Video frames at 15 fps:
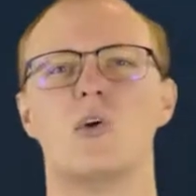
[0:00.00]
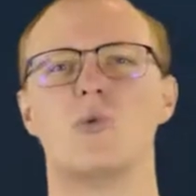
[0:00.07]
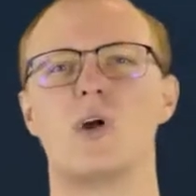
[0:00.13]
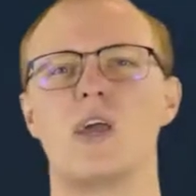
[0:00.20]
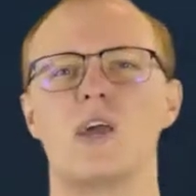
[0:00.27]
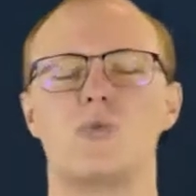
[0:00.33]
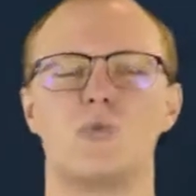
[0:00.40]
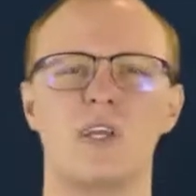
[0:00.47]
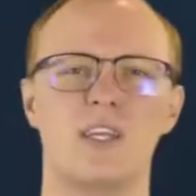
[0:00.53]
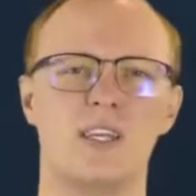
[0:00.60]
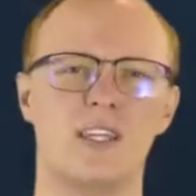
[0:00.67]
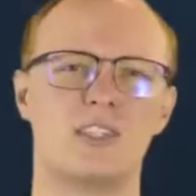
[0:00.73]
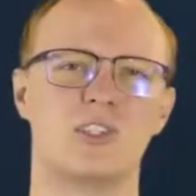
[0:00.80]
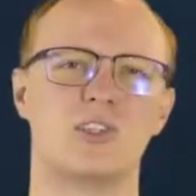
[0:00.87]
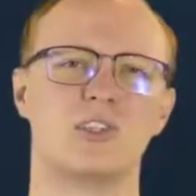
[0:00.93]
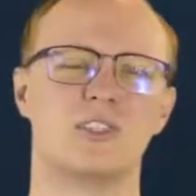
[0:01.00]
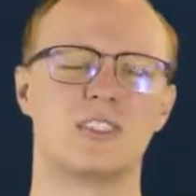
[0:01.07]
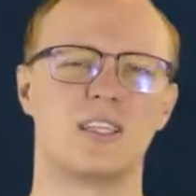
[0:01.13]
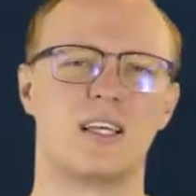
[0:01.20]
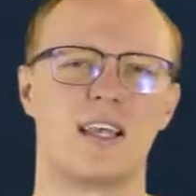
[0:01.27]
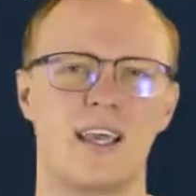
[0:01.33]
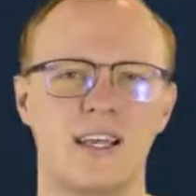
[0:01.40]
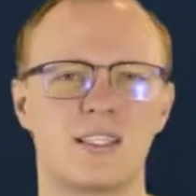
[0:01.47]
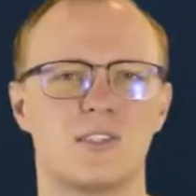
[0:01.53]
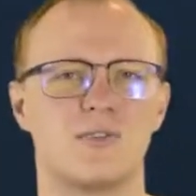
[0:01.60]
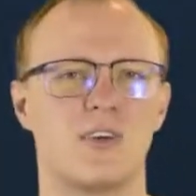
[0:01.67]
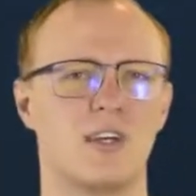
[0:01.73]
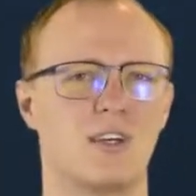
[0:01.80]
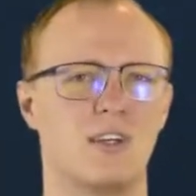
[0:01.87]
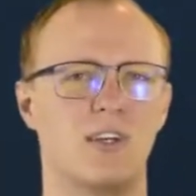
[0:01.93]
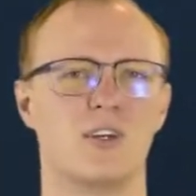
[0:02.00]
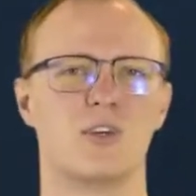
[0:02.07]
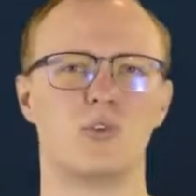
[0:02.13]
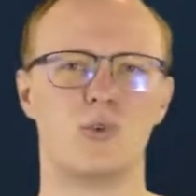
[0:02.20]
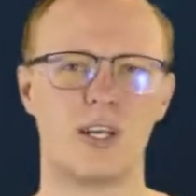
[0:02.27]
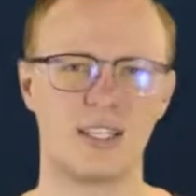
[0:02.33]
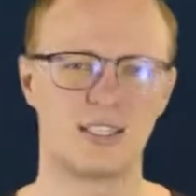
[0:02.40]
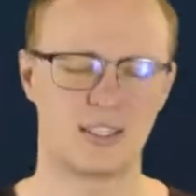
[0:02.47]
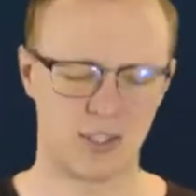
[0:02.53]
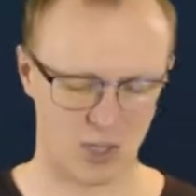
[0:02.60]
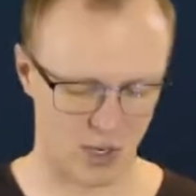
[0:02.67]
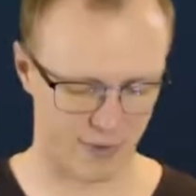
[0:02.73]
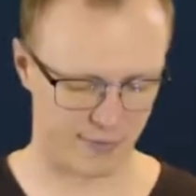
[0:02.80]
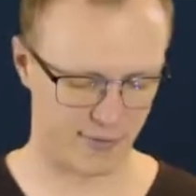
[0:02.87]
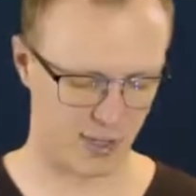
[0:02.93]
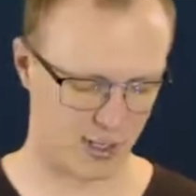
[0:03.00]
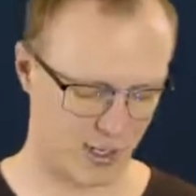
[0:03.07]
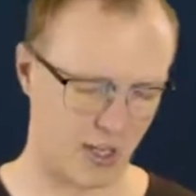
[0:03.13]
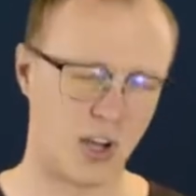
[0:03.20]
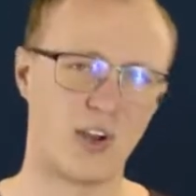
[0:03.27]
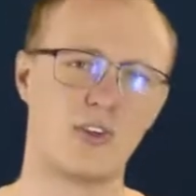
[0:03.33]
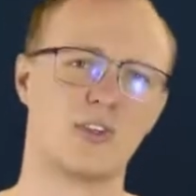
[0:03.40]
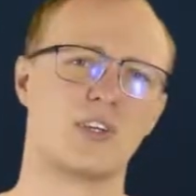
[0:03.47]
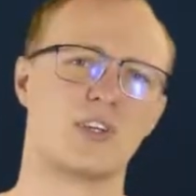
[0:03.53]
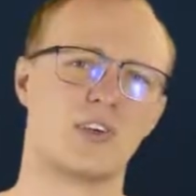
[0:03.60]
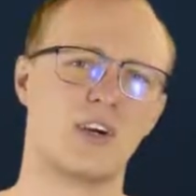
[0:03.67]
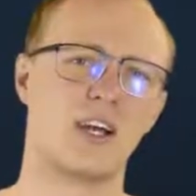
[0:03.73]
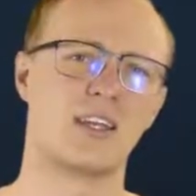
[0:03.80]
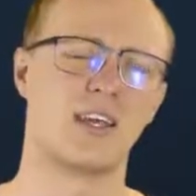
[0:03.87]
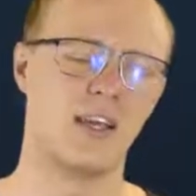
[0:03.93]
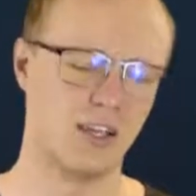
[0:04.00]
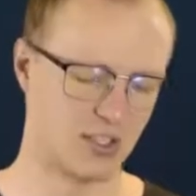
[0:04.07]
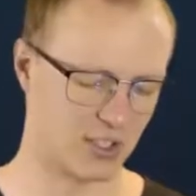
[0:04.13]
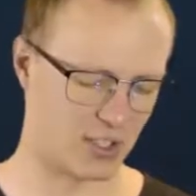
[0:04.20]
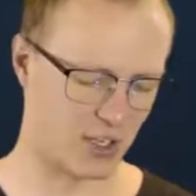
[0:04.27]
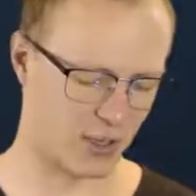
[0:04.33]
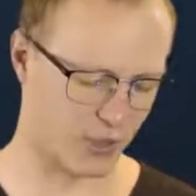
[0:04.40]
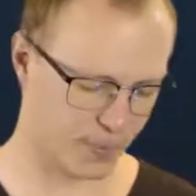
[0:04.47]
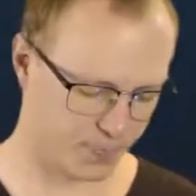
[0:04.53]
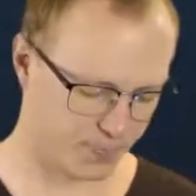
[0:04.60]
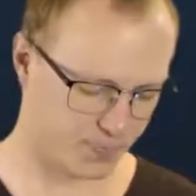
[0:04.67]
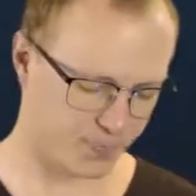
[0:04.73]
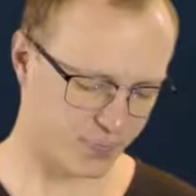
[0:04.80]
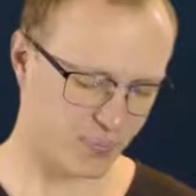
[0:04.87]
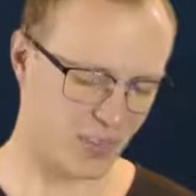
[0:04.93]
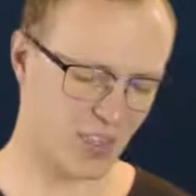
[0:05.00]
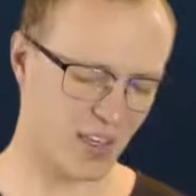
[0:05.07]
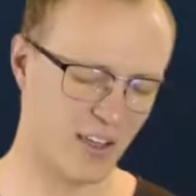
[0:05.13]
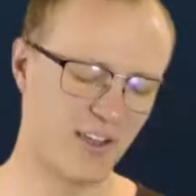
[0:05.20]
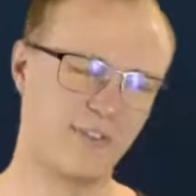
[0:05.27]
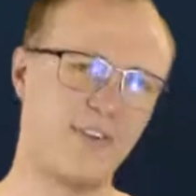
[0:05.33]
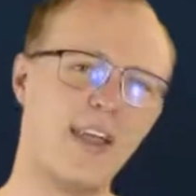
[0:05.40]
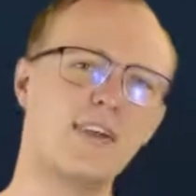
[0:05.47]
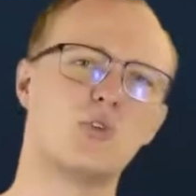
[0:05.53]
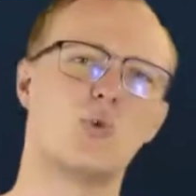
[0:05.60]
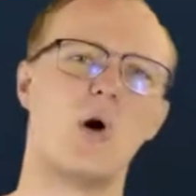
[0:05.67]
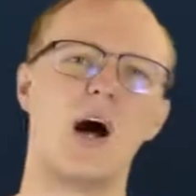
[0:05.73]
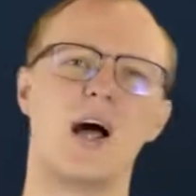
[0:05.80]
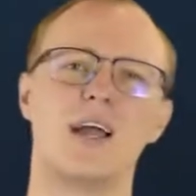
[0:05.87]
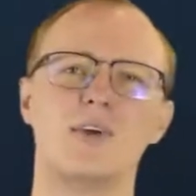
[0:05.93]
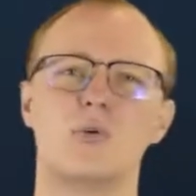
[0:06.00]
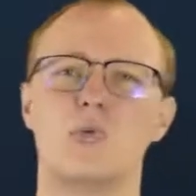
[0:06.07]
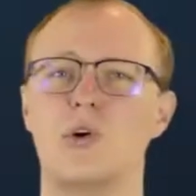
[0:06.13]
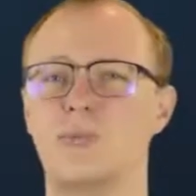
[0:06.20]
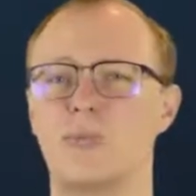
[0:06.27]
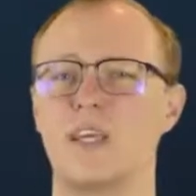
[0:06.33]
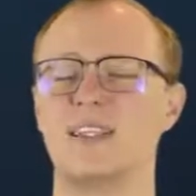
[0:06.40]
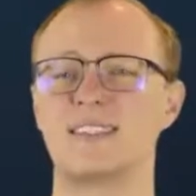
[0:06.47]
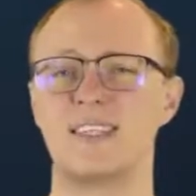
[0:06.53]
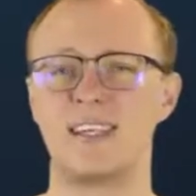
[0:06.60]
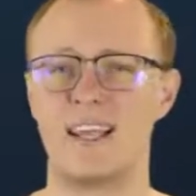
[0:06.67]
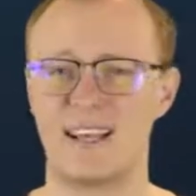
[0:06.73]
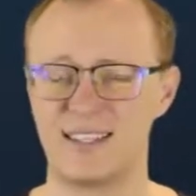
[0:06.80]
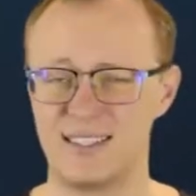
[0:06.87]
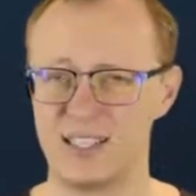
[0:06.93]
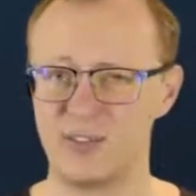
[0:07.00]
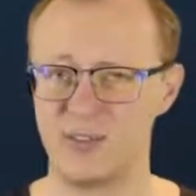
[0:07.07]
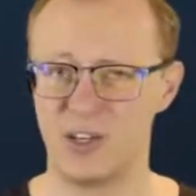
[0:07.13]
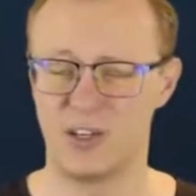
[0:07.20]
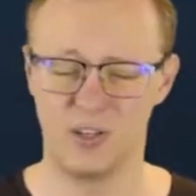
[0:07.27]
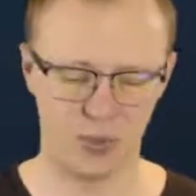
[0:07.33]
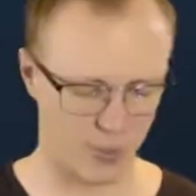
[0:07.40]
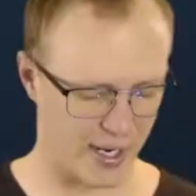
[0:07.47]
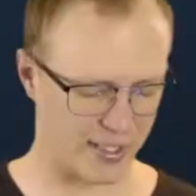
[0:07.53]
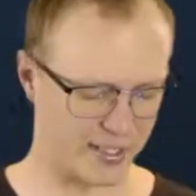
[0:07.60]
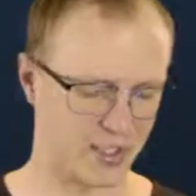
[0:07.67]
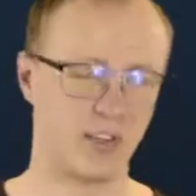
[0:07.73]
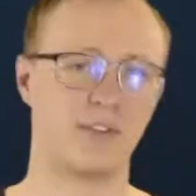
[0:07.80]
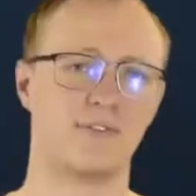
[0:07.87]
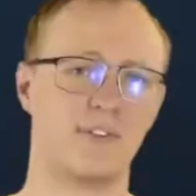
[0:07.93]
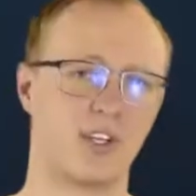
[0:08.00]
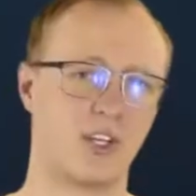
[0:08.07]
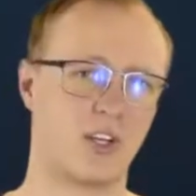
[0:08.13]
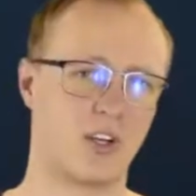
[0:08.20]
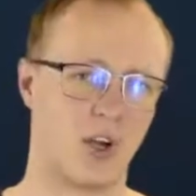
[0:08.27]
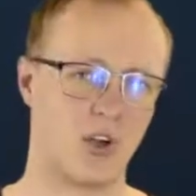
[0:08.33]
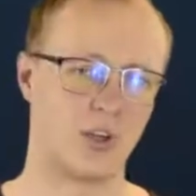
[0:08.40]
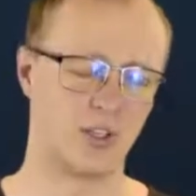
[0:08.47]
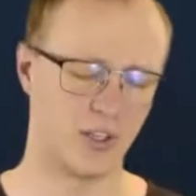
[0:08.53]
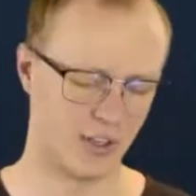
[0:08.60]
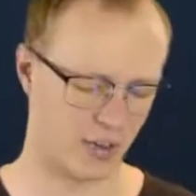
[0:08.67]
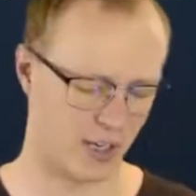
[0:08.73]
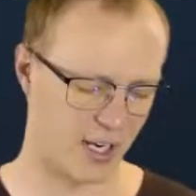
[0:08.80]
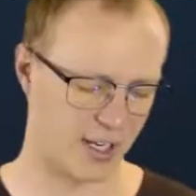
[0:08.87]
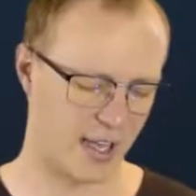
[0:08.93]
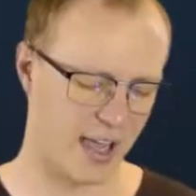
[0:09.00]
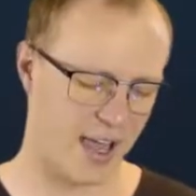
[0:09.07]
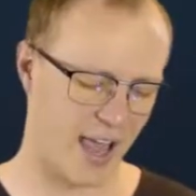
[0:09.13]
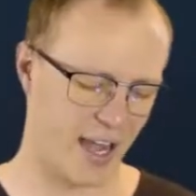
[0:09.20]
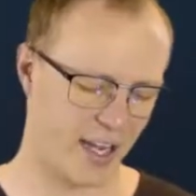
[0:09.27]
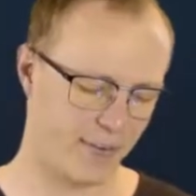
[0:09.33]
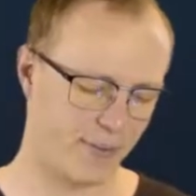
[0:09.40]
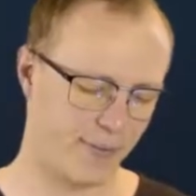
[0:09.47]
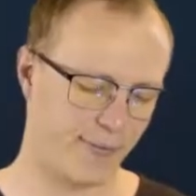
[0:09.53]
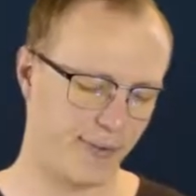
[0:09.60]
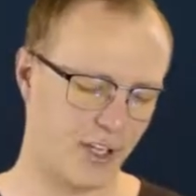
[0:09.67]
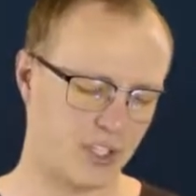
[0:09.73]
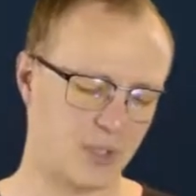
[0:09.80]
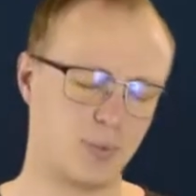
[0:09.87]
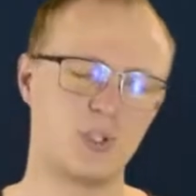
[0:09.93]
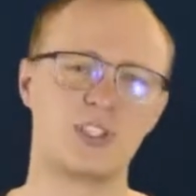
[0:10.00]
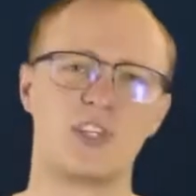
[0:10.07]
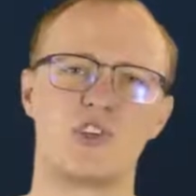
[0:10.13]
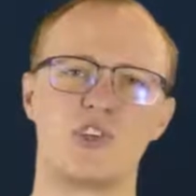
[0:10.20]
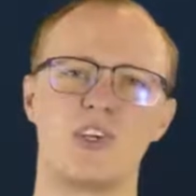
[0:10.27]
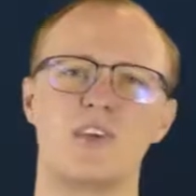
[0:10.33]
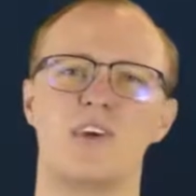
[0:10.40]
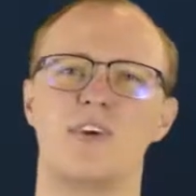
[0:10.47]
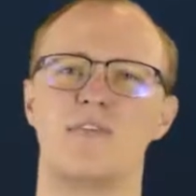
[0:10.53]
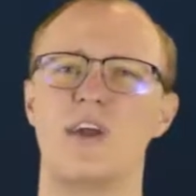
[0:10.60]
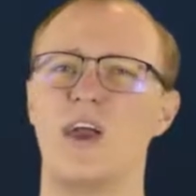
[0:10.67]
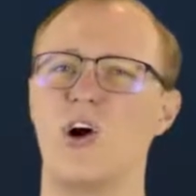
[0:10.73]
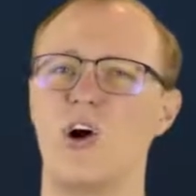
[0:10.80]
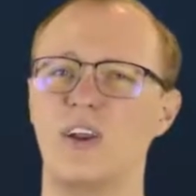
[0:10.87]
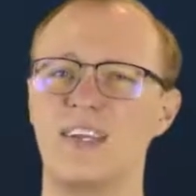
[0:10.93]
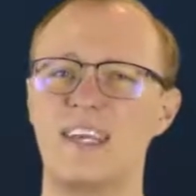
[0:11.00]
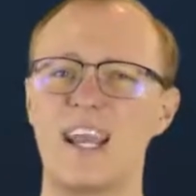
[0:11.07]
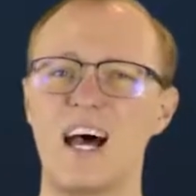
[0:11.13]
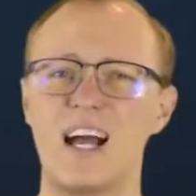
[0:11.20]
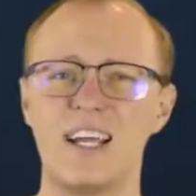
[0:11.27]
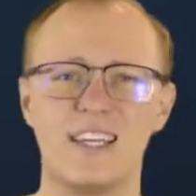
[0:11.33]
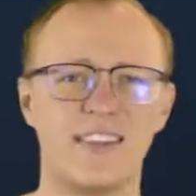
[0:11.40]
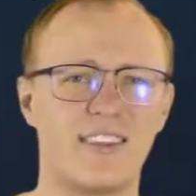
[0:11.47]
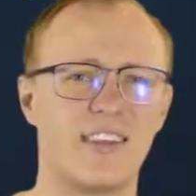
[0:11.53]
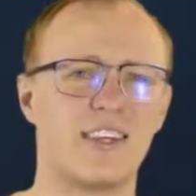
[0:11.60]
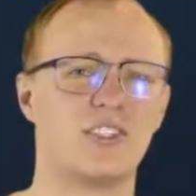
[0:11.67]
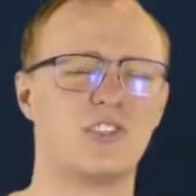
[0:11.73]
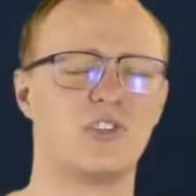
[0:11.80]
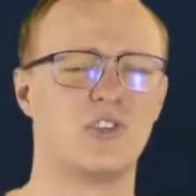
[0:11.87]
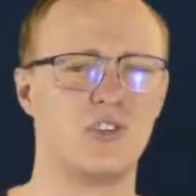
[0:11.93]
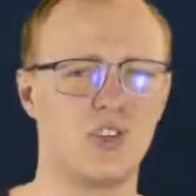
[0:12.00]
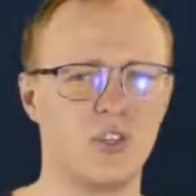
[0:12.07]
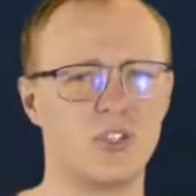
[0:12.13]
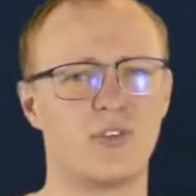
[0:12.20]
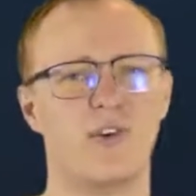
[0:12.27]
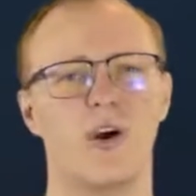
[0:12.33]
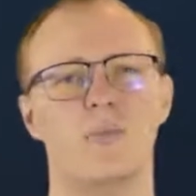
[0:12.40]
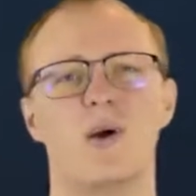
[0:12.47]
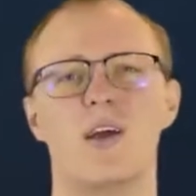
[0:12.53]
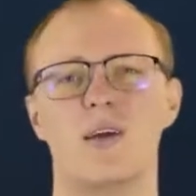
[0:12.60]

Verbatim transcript: where we need to select the rest of the code, right? So Event Y will be selecting the rest of the code, right? And in the first position, there are nine things to choose from